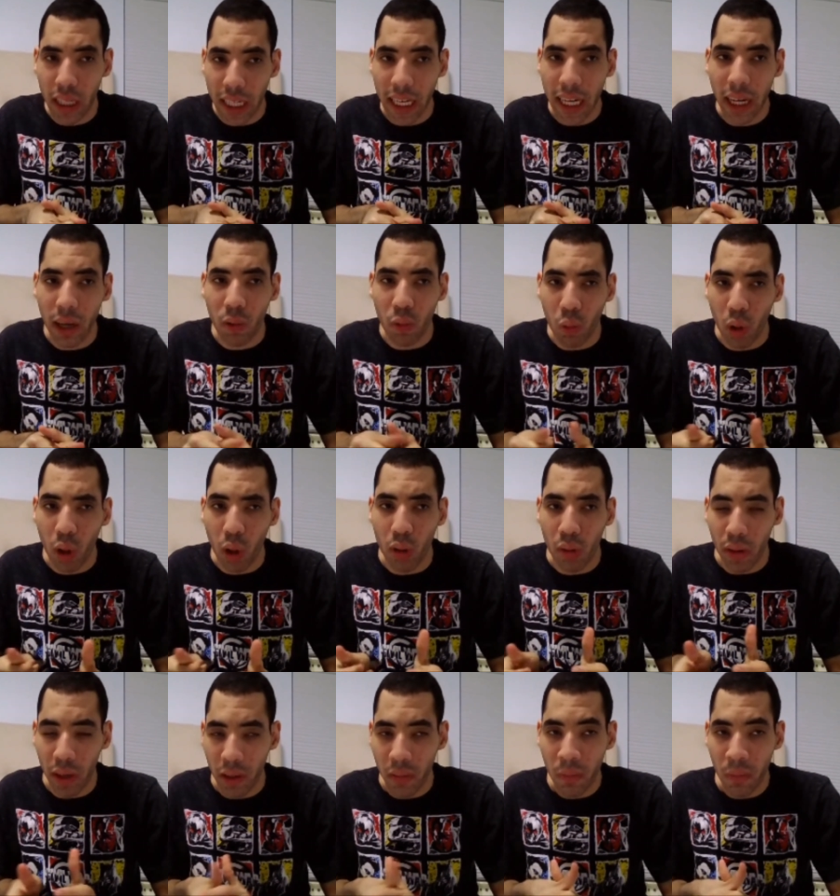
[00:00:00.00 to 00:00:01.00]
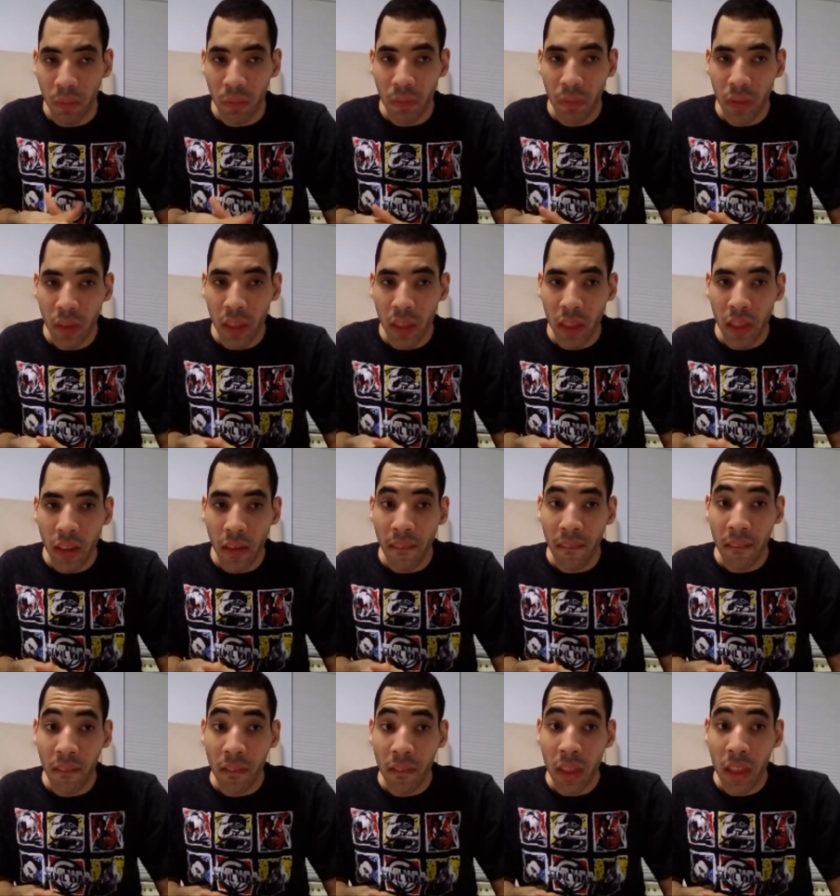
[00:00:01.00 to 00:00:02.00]
aka Wonder Woman?
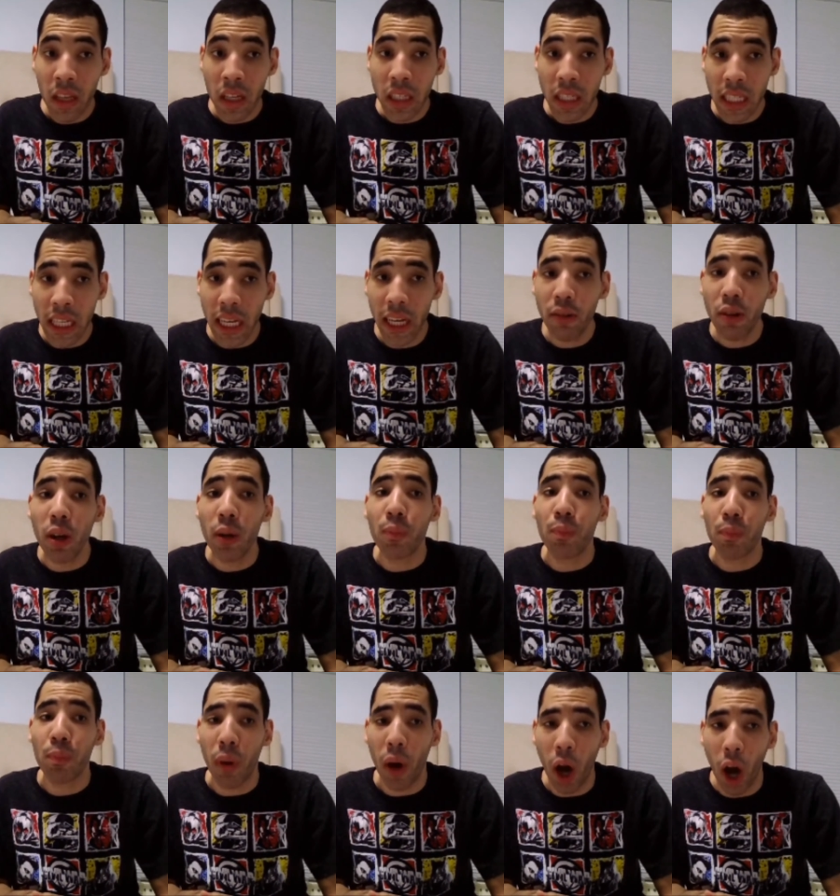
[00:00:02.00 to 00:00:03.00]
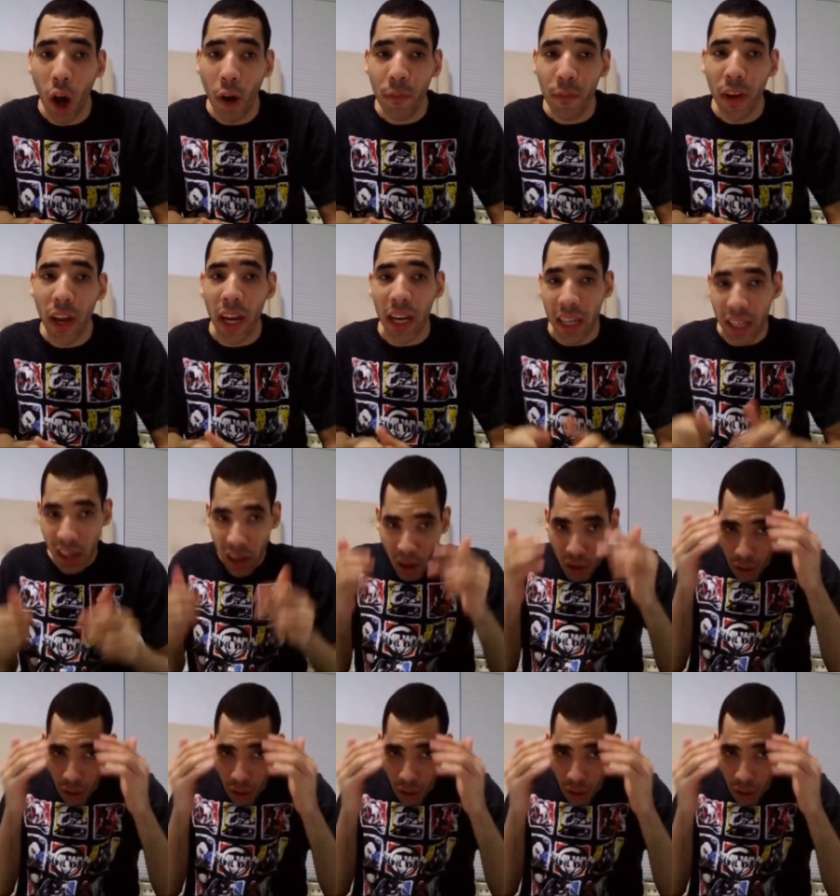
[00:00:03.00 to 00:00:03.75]
She was perfect.